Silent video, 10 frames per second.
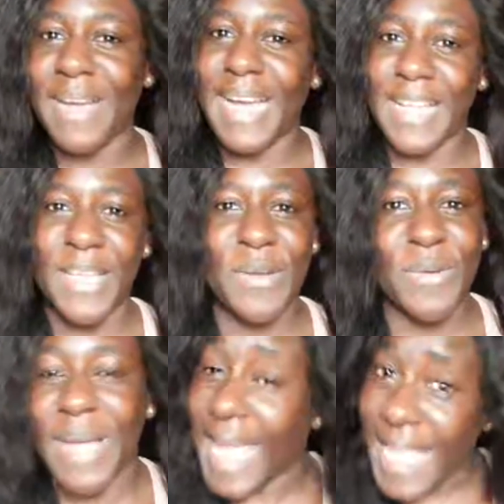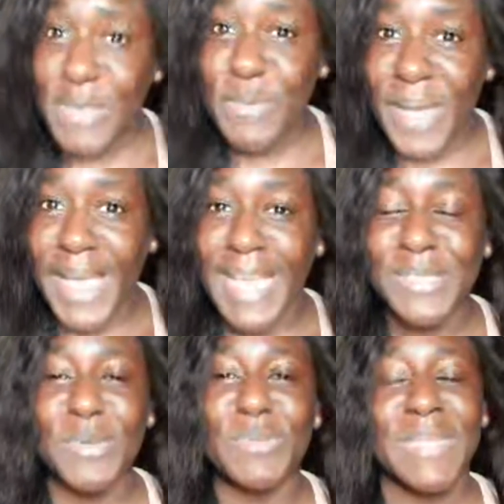I didn't go anywhere,
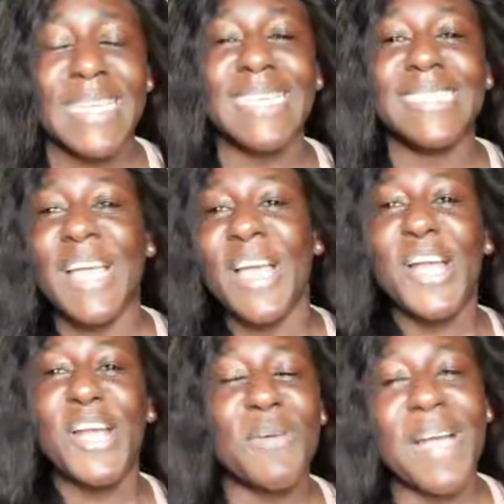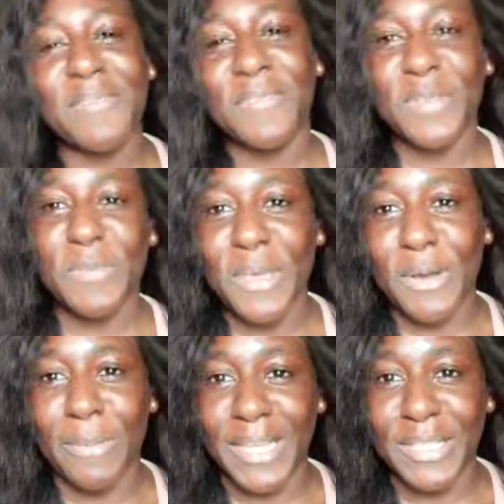so please go and follow me
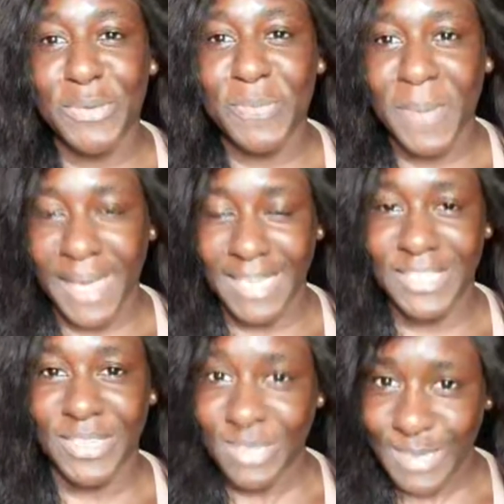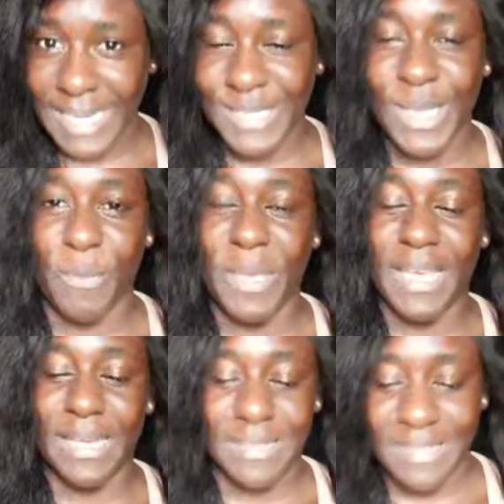on my new page, all right, so that we
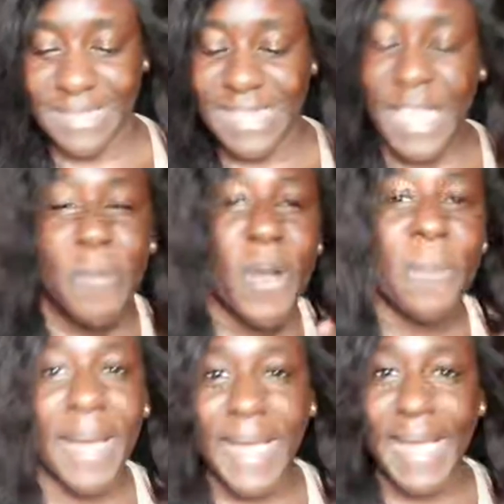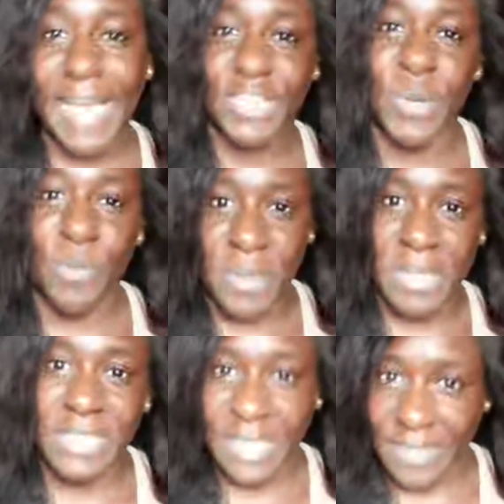can keep up and catch up with
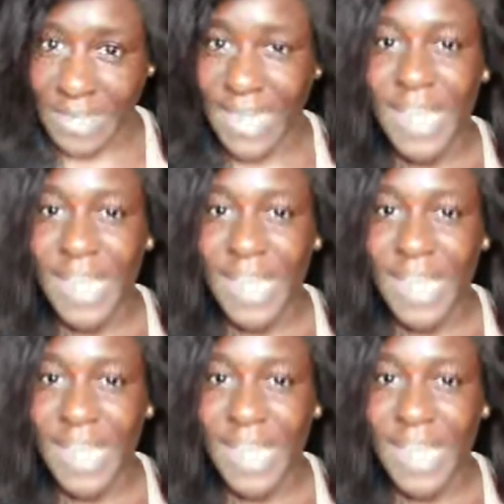each other.